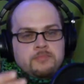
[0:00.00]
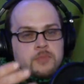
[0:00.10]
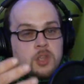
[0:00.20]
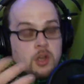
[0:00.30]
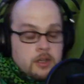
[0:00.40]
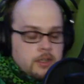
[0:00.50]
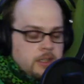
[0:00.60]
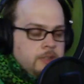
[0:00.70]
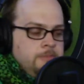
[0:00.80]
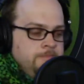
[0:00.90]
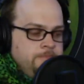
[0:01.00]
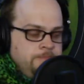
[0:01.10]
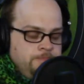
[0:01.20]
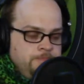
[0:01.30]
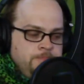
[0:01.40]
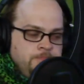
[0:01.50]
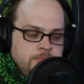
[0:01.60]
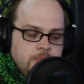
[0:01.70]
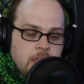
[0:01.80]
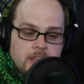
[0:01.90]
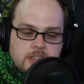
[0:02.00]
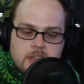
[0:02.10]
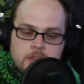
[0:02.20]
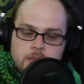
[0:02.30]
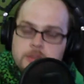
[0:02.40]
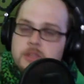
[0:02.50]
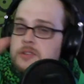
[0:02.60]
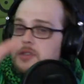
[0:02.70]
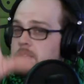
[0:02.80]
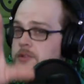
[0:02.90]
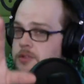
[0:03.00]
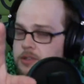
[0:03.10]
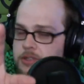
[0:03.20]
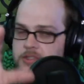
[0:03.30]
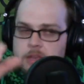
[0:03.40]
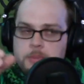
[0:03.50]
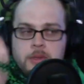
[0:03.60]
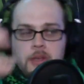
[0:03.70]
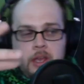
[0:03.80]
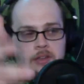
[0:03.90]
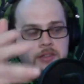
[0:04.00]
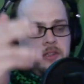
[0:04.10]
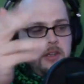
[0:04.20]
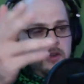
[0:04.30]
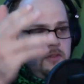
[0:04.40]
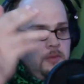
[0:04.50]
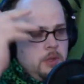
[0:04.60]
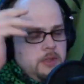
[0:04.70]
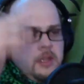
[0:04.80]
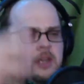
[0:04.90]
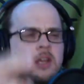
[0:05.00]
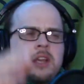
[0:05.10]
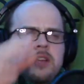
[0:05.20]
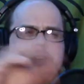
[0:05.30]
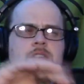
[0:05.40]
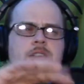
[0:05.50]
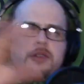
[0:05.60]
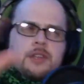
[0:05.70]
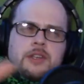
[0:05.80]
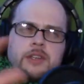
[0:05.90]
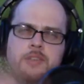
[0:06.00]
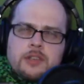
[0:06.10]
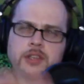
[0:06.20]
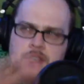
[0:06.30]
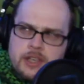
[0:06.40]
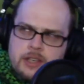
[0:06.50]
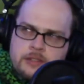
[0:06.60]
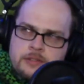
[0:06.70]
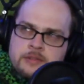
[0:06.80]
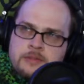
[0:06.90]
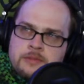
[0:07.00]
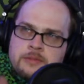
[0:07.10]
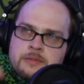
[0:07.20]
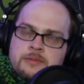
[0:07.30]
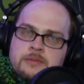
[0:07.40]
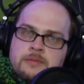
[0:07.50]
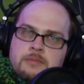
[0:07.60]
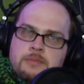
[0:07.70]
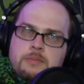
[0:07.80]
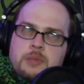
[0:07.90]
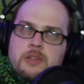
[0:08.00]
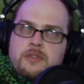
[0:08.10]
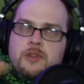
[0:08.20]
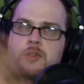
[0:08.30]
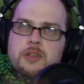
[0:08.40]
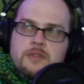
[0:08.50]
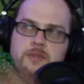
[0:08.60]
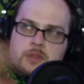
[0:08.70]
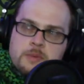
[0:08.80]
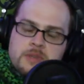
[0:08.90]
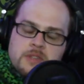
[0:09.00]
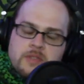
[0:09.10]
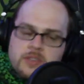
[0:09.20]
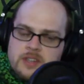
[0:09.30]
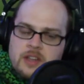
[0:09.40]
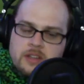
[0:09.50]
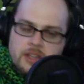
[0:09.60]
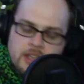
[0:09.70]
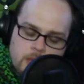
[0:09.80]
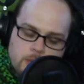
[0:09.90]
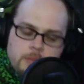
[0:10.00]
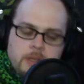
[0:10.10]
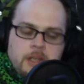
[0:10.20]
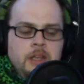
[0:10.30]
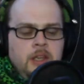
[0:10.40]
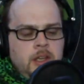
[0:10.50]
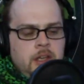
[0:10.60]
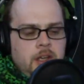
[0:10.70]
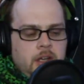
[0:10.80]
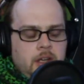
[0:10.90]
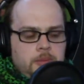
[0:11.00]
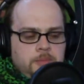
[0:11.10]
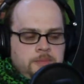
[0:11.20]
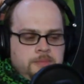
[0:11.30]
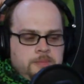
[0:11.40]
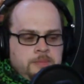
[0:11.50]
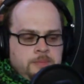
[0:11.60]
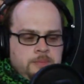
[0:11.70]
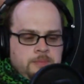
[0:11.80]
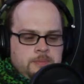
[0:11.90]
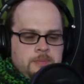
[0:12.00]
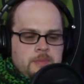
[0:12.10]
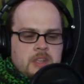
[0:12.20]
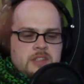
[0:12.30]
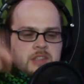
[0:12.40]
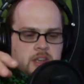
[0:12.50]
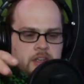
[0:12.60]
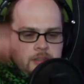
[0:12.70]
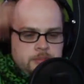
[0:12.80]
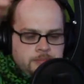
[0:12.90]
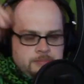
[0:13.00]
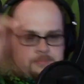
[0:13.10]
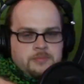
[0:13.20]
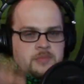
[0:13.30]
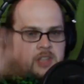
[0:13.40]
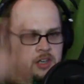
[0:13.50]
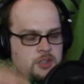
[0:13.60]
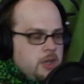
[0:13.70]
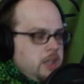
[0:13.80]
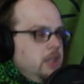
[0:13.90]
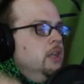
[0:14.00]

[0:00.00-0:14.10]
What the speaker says: currently, I can tell you, here's a good example, actually, of one that you can get, but if you're looking for a specific style like I would be, it's kind of tricky.